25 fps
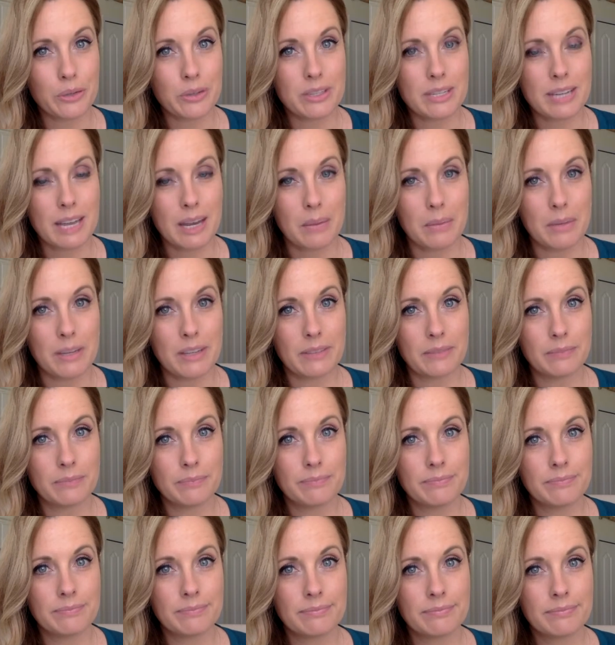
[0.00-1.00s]
statement.
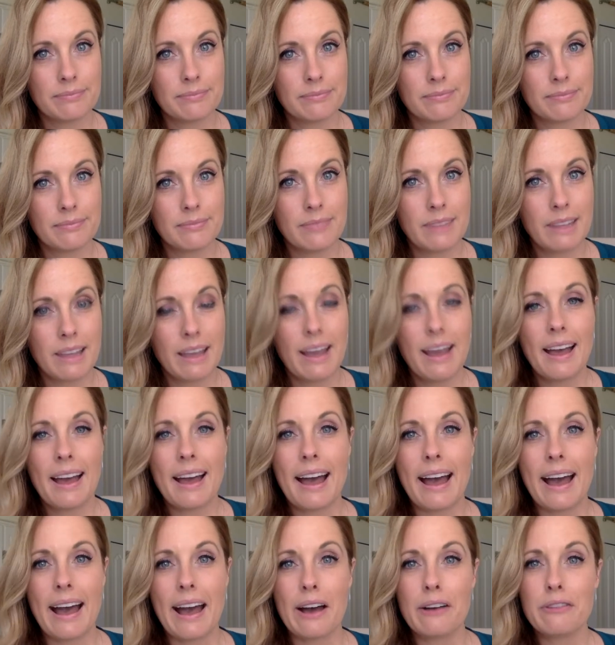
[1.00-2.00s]

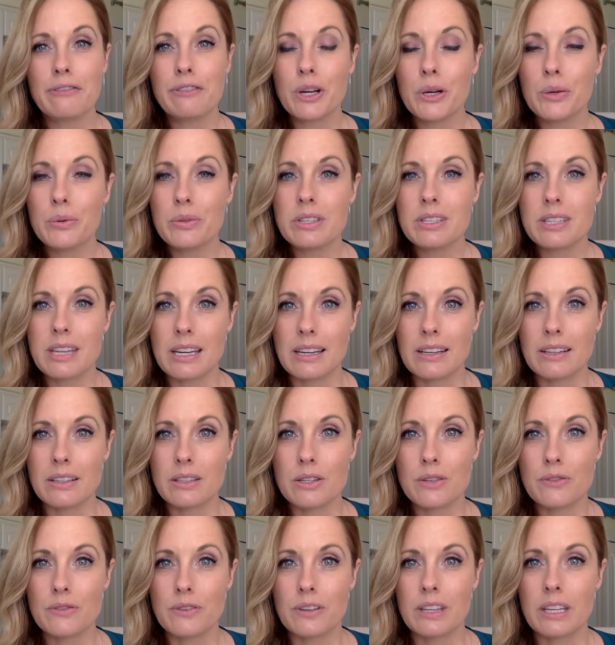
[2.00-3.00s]
AAFCO
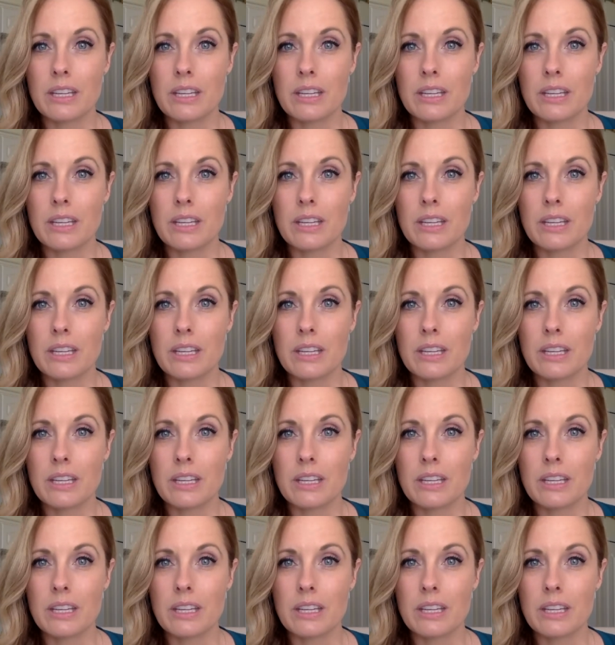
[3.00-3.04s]
stands for